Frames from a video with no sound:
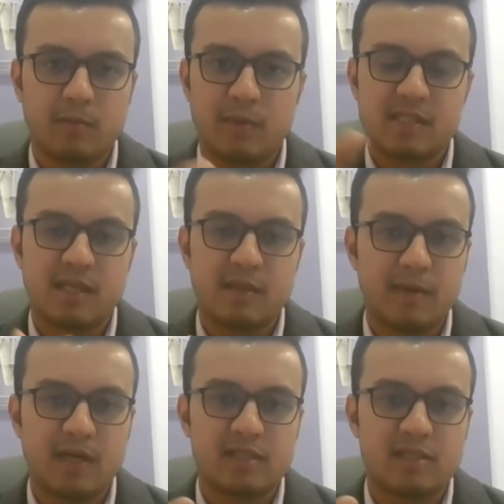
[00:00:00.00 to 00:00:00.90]
Place the
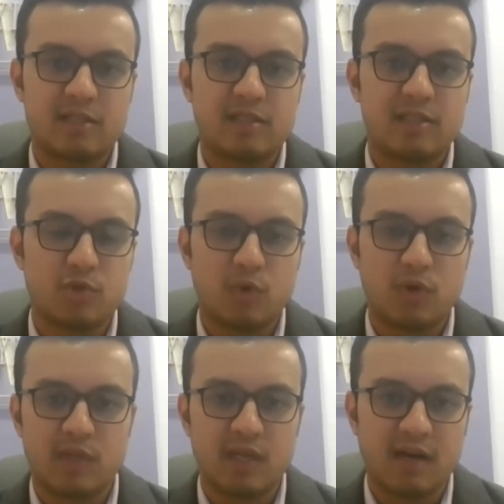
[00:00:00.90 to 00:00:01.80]
implant, surgery is over
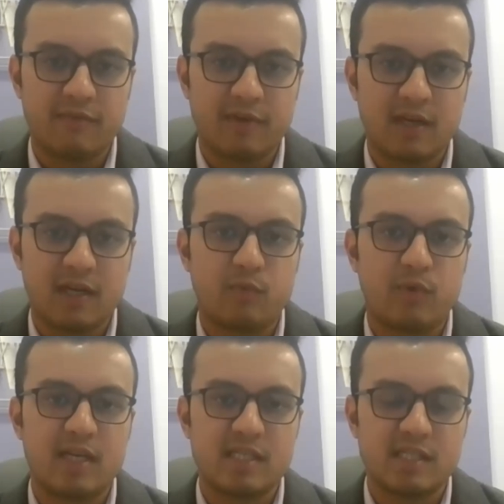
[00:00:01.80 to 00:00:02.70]
within half an hour,
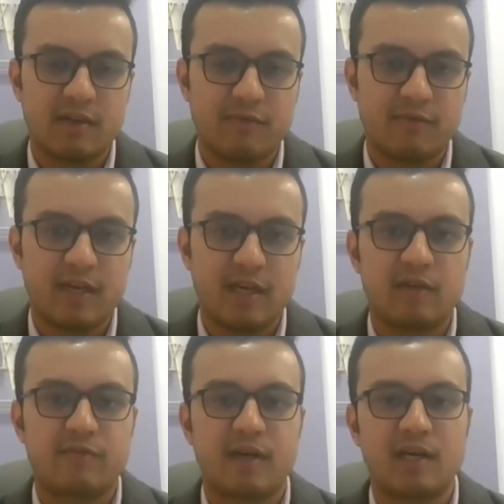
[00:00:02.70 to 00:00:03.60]
very safely and
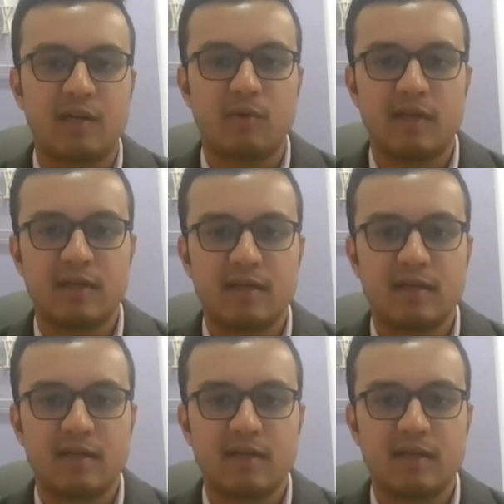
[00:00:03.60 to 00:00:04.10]
effectively.